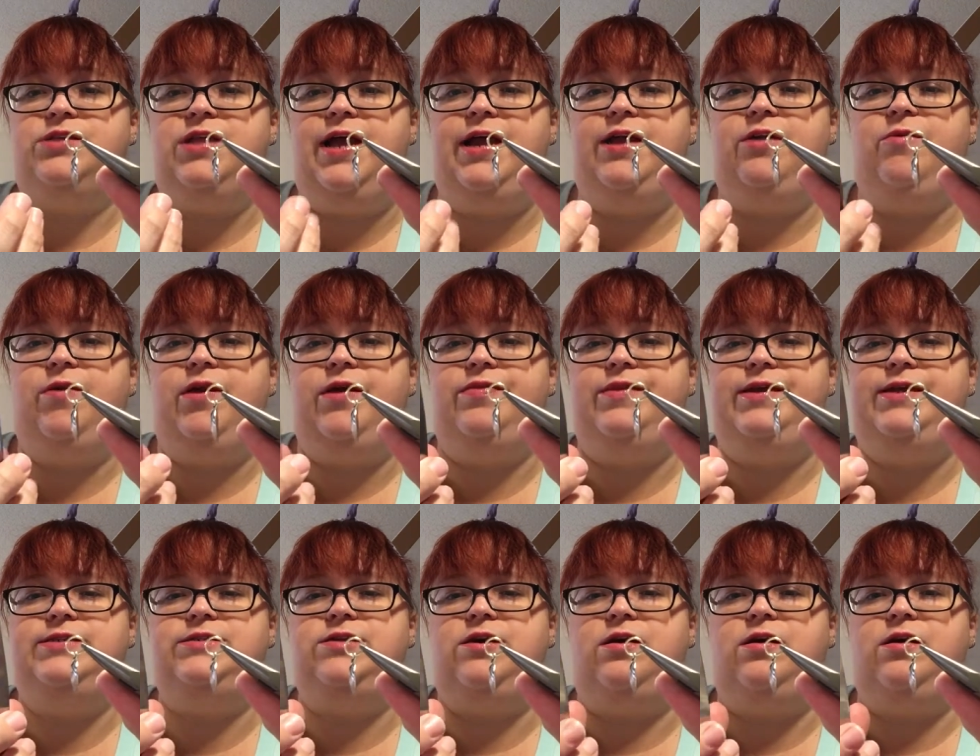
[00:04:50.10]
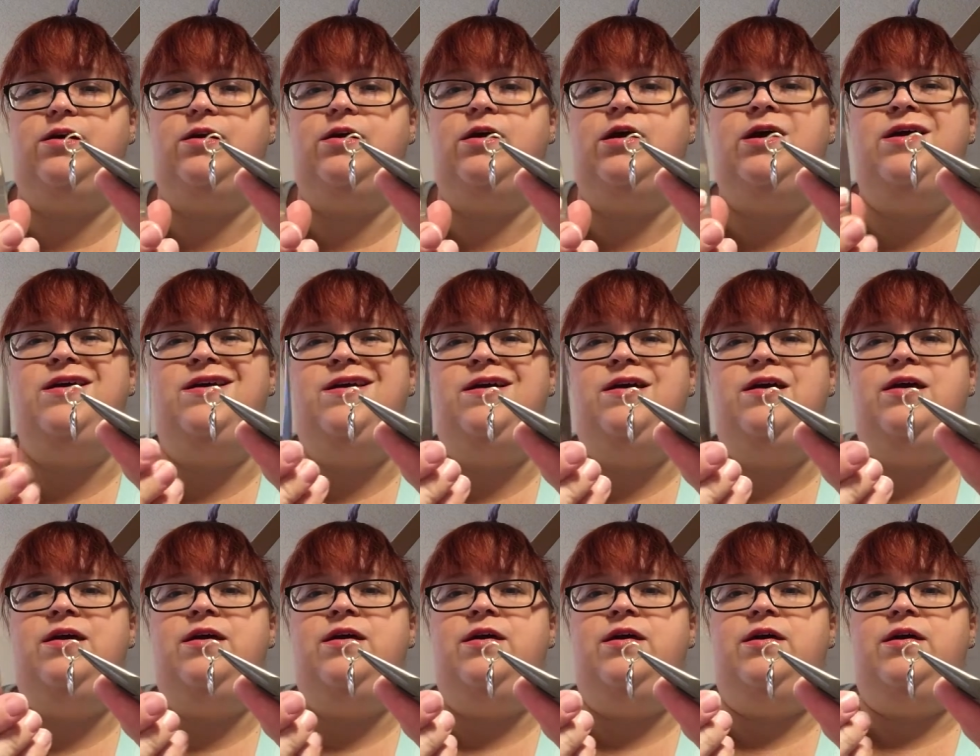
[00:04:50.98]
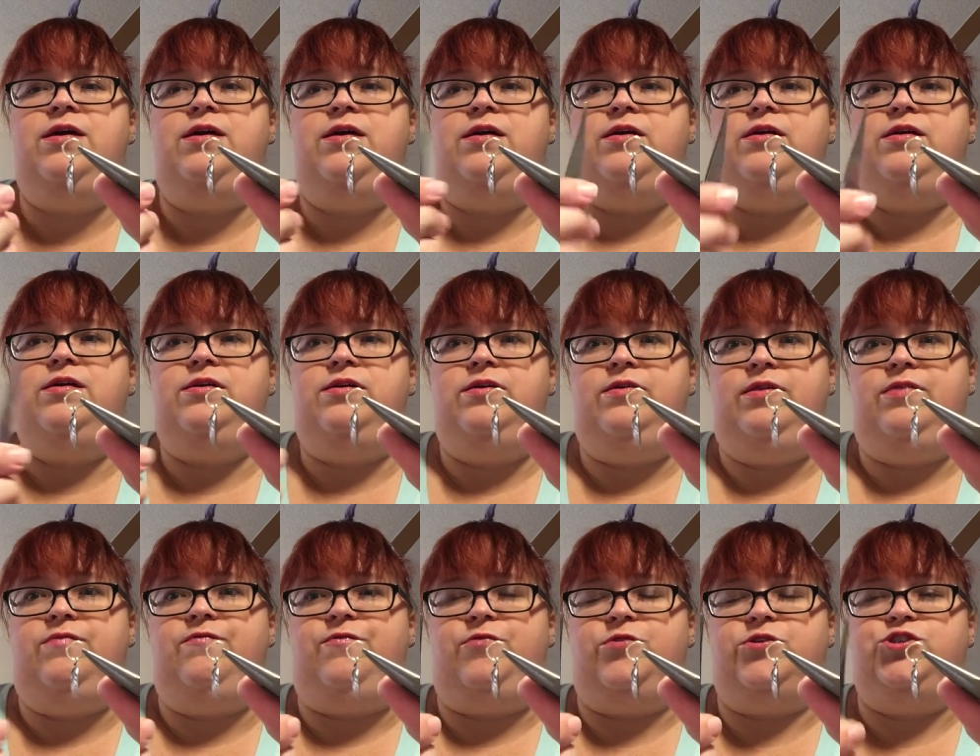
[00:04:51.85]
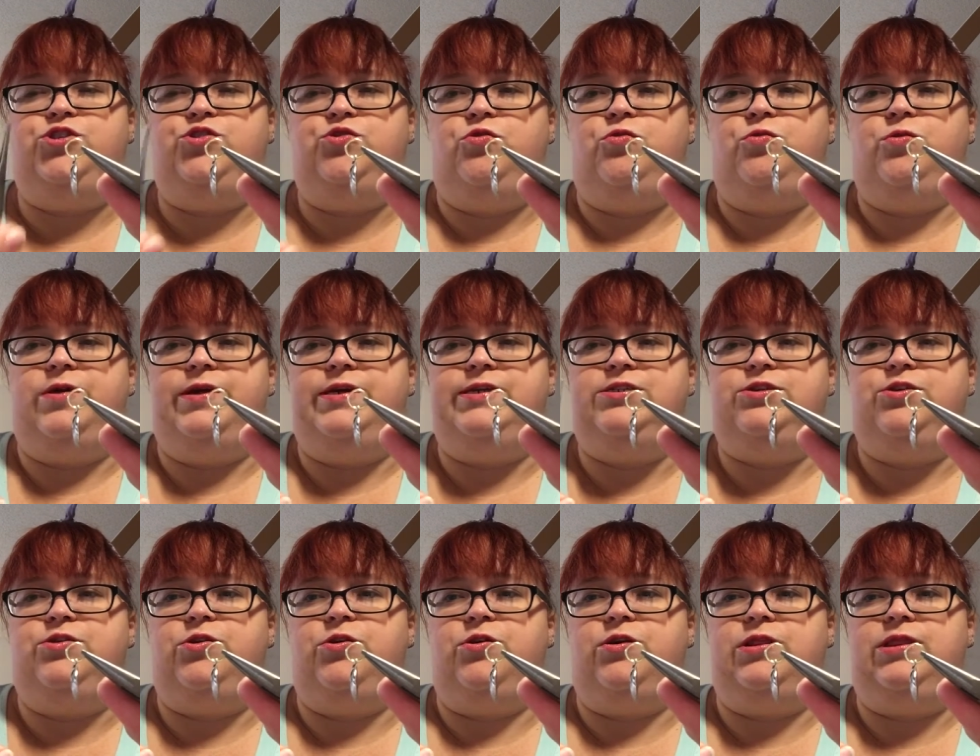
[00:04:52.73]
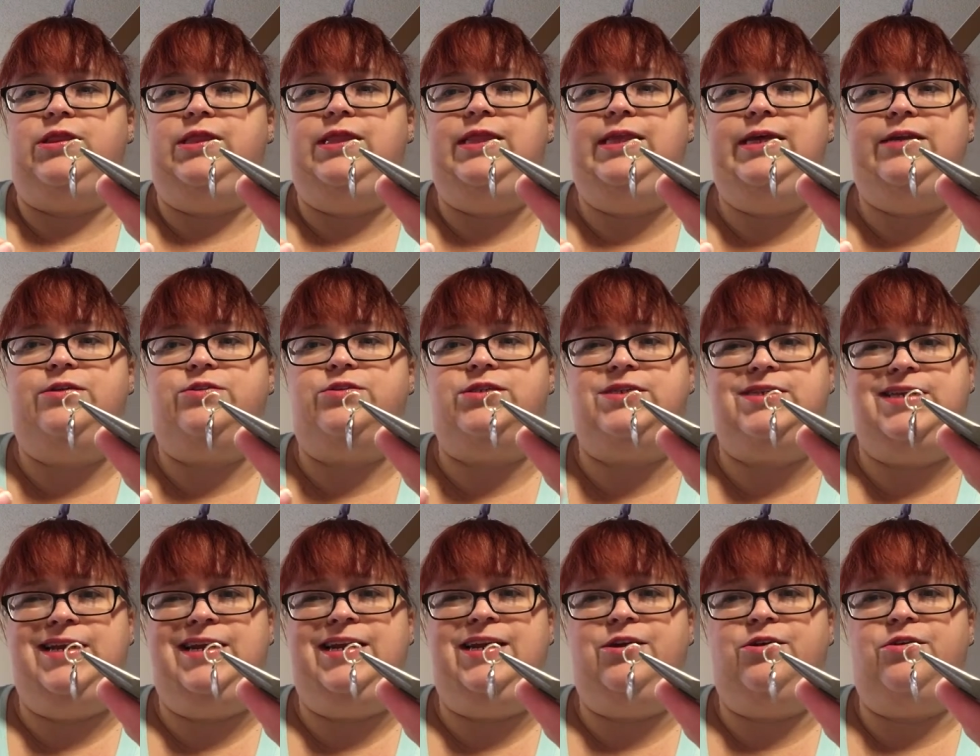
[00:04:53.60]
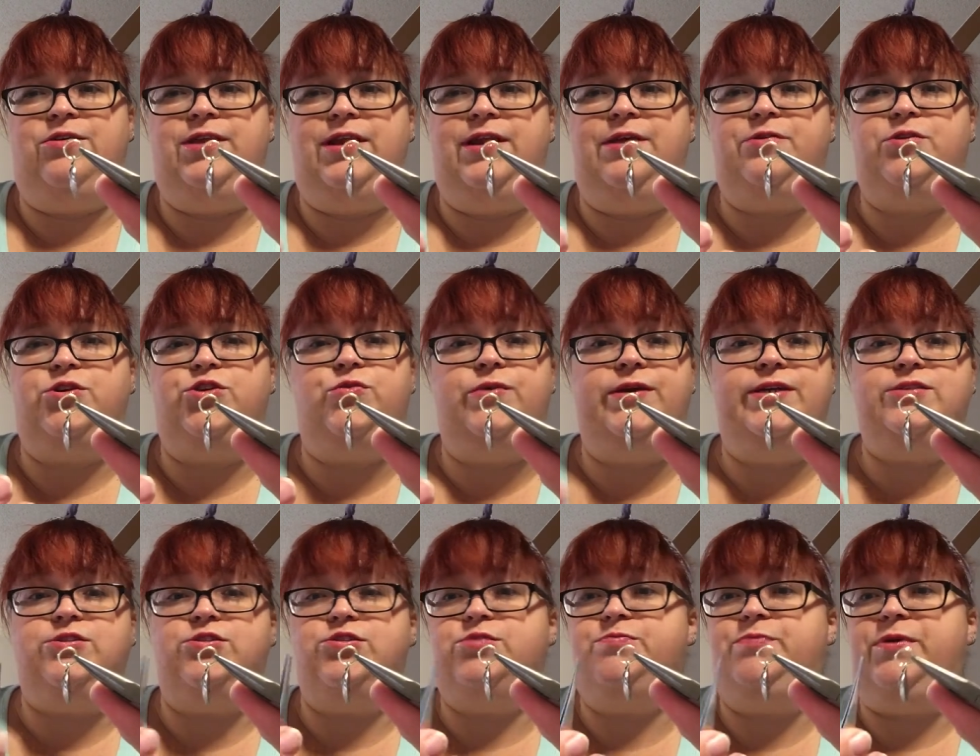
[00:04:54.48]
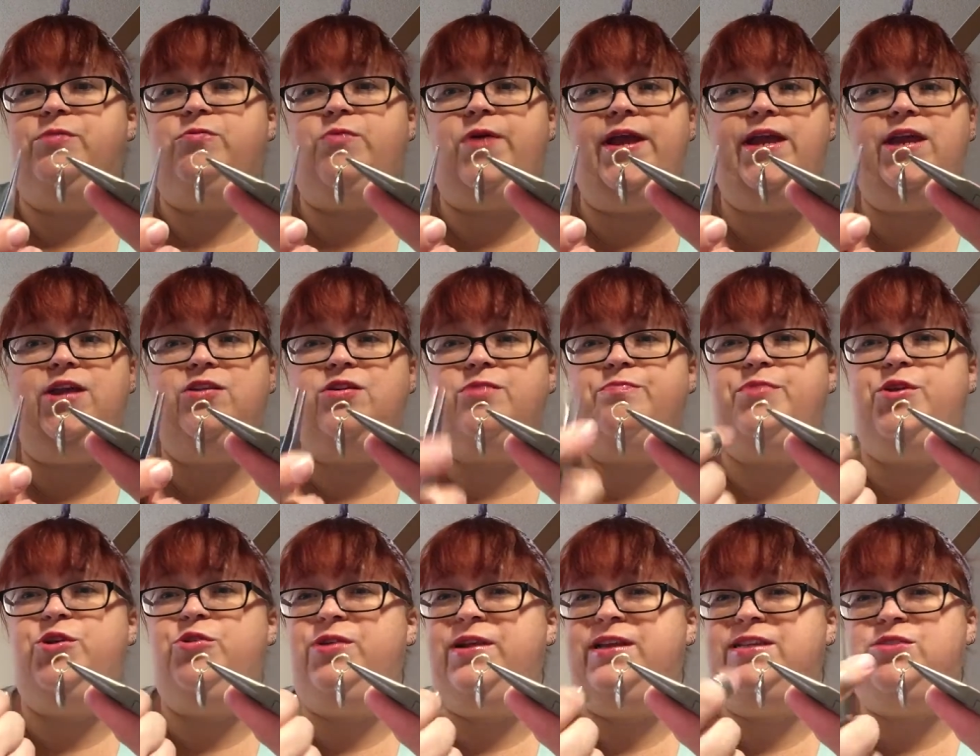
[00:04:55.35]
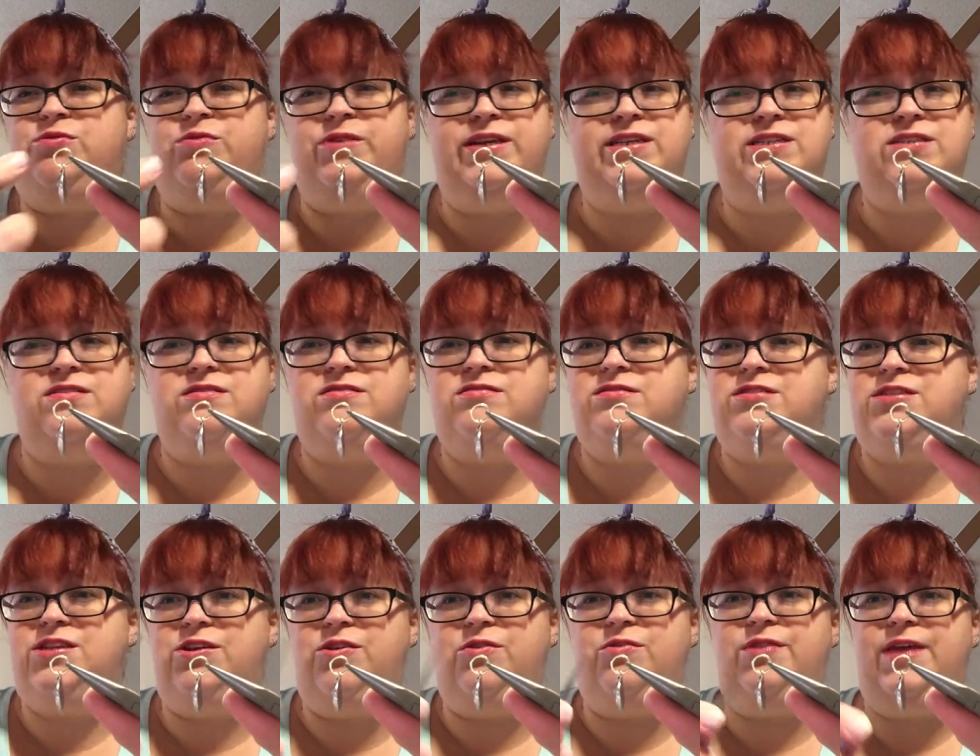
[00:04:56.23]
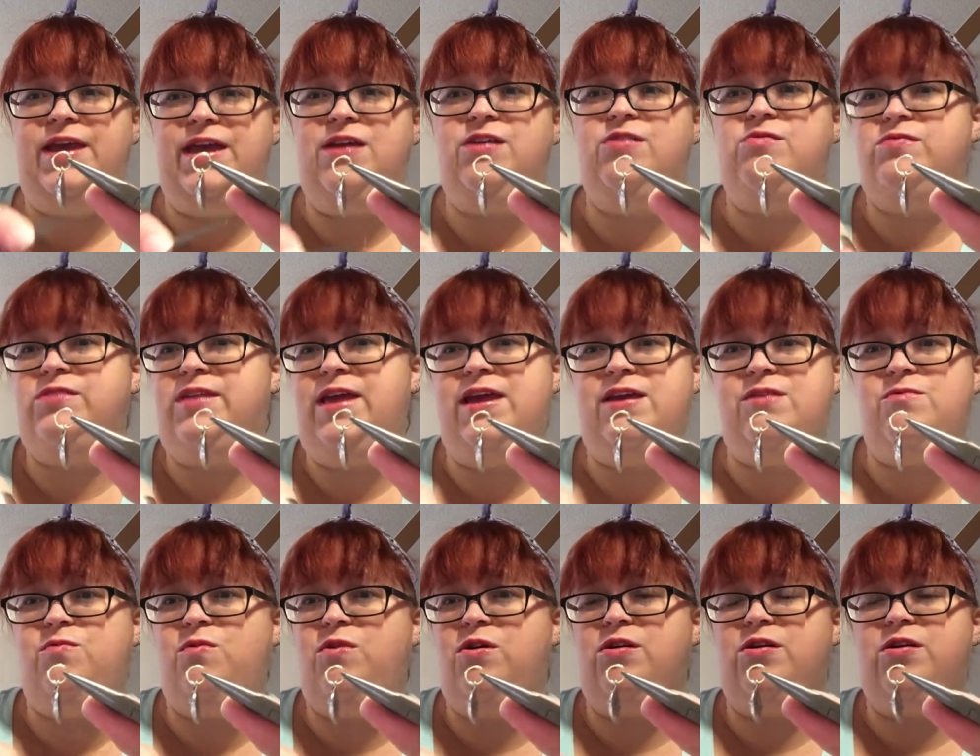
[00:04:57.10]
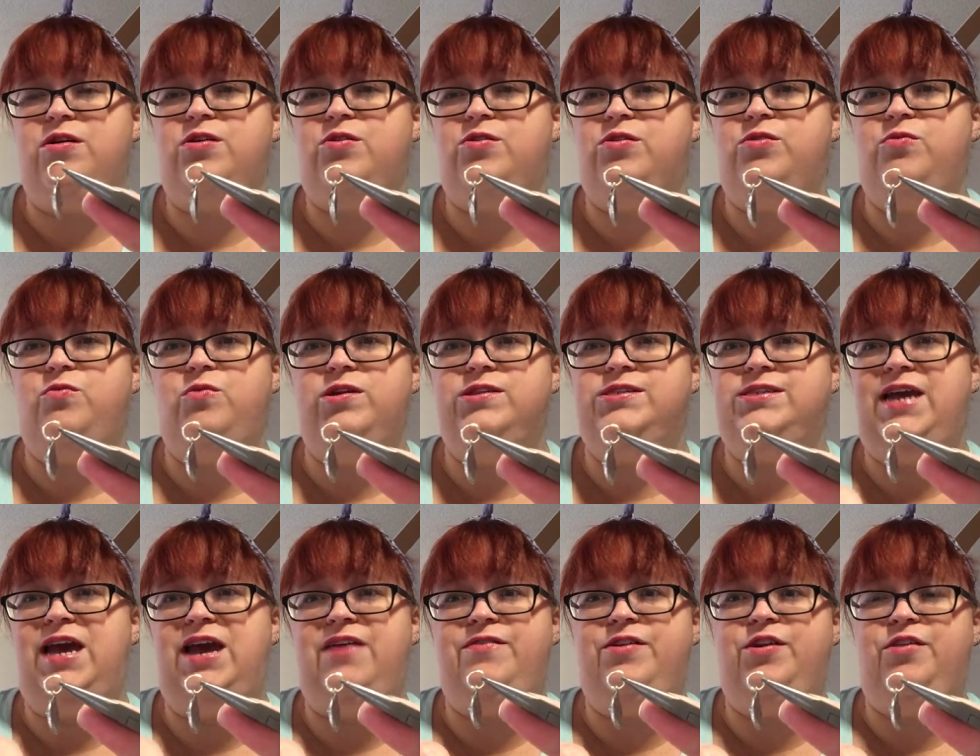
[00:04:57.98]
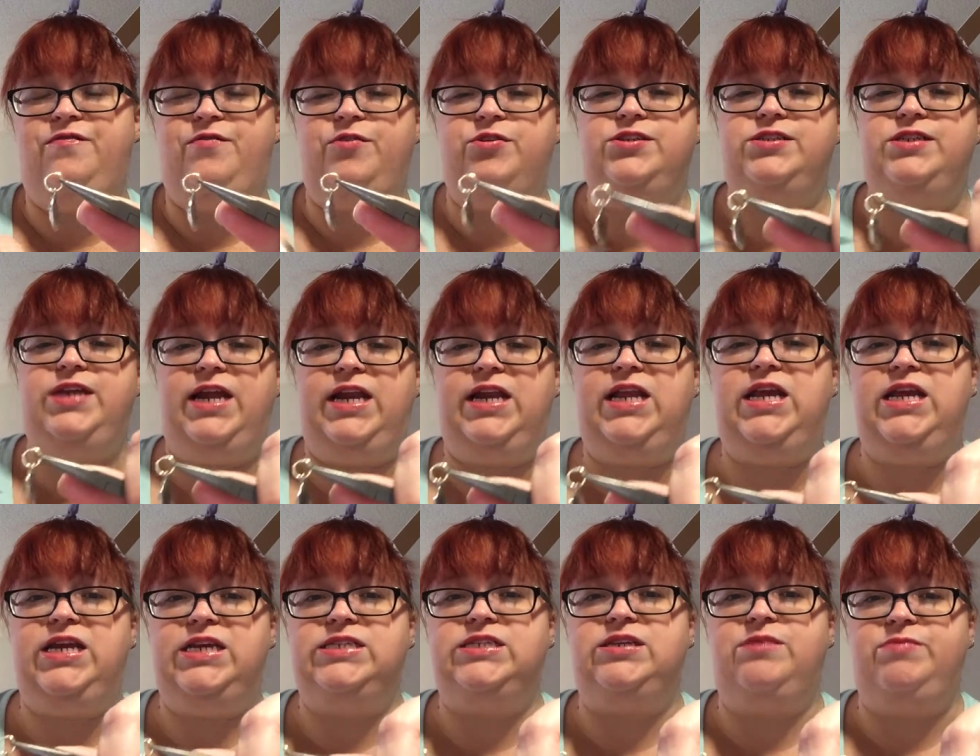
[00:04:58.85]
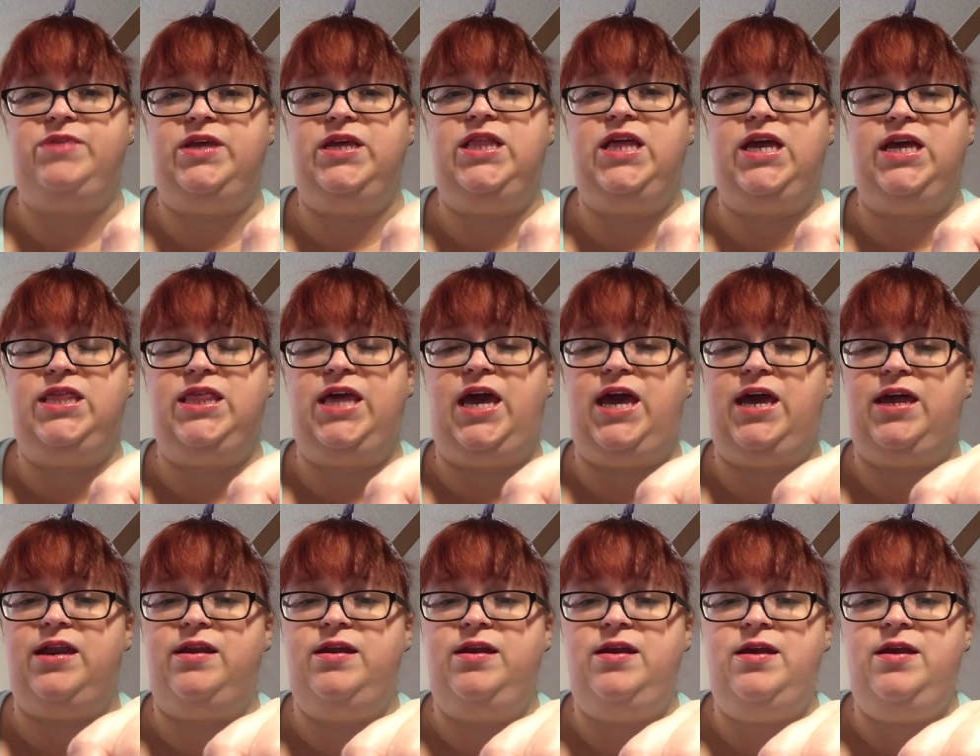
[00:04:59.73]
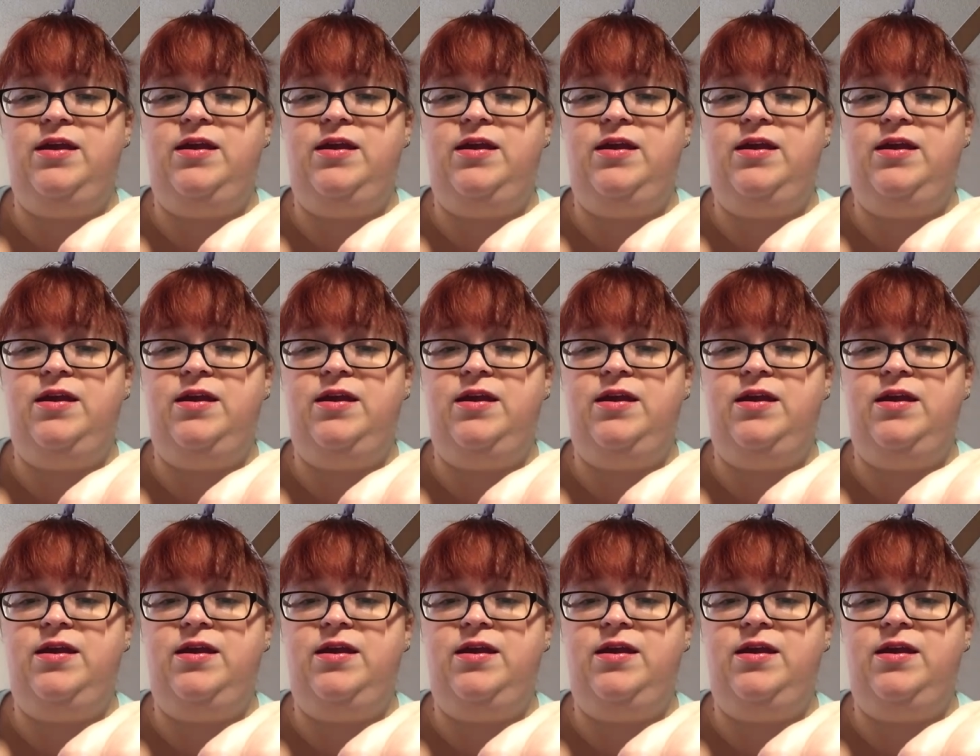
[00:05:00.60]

lying around. These are for jewelry, so they're a little skinnier than other tweezers, but regular beauty tweezers, they could work, or the ones you have in your first aid kit, something like that.